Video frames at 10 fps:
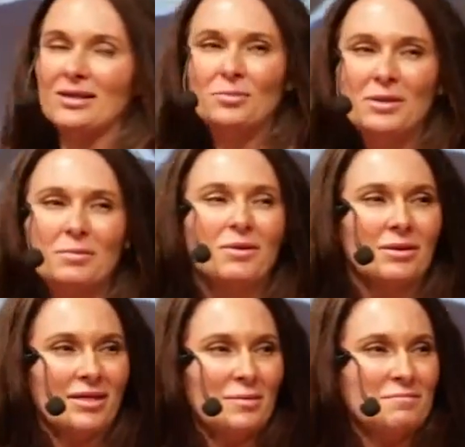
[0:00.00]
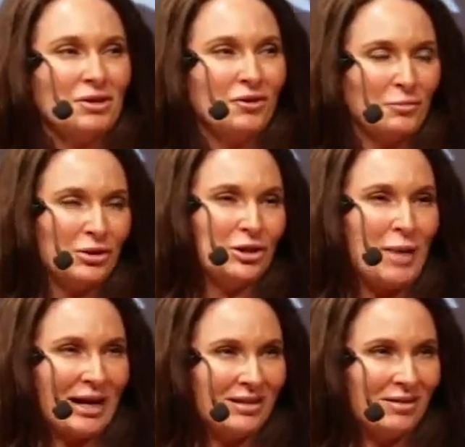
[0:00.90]
a little bit about the mirror of
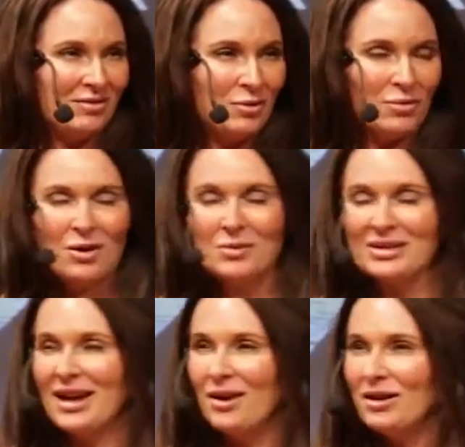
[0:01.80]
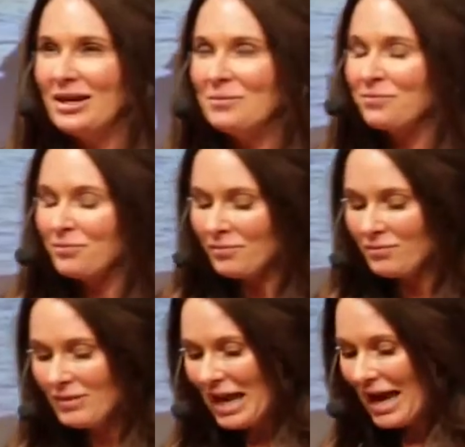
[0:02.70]
perspective that we're always carrying
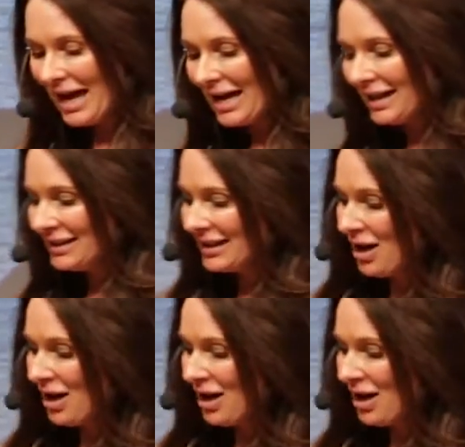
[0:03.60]
and